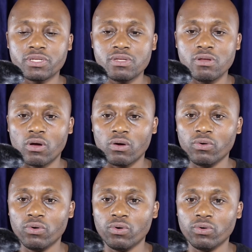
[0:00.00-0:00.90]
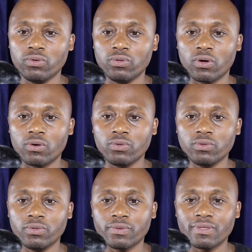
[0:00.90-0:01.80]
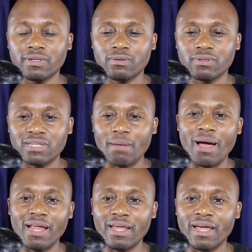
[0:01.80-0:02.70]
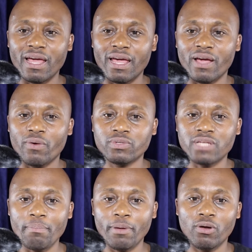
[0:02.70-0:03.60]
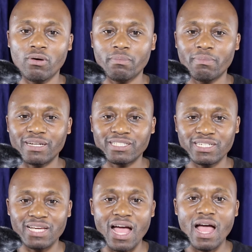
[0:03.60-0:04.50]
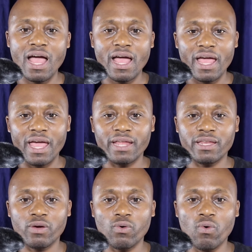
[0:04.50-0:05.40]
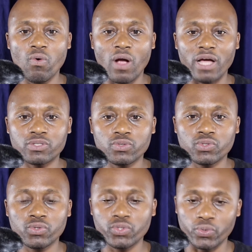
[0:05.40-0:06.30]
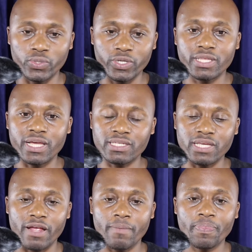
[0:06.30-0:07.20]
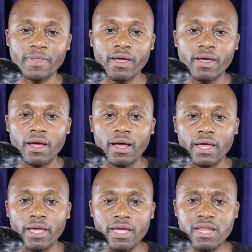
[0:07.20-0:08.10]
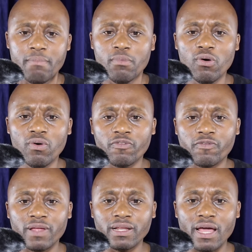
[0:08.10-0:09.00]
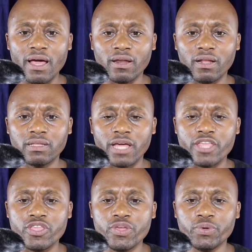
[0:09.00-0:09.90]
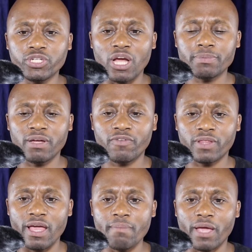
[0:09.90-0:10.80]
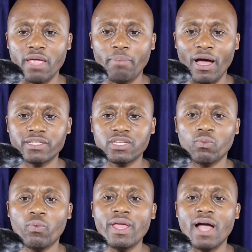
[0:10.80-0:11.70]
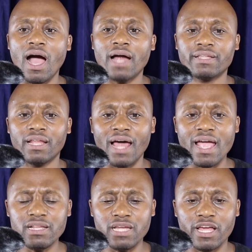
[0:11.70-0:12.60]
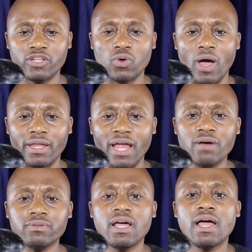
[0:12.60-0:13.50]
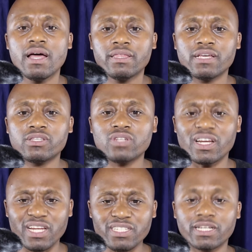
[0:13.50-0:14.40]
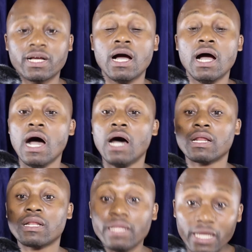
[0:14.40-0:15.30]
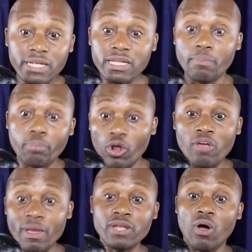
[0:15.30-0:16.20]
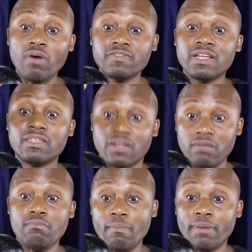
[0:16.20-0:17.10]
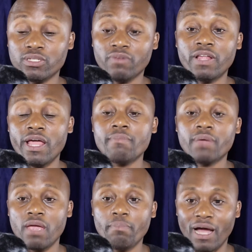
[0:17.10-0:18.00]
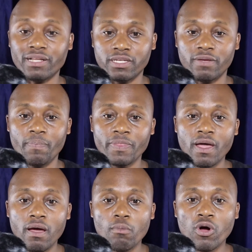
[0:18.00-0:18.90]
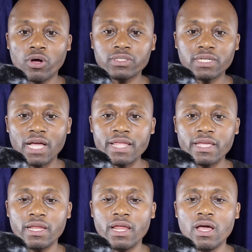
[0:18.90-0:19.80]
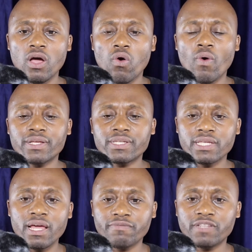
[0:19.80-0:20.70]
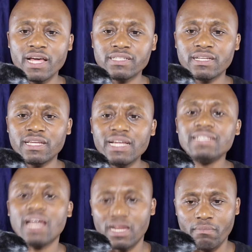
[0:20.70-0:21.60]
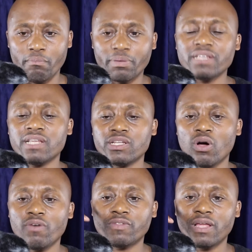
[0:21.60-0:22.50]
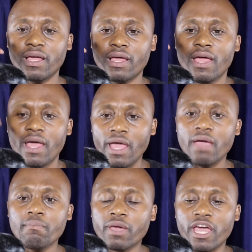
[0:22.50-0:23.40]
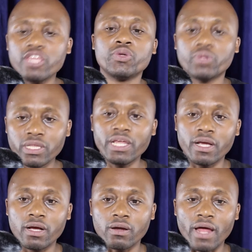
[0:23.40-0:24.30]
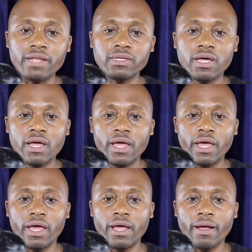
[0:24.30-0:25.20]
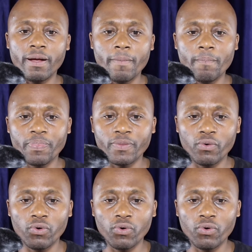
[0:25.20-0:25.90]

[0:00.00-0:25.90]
loko Shabane, Utapelo Mashia, and Gazuzu Ntuli, they say, in a move that heralds a new chapter for the MK party, we are delighted to announce the strategic redeployment of the three members of the MK party. Bongosi Kanyile, who has served as an interim president of the MK Youth League, right? Ujin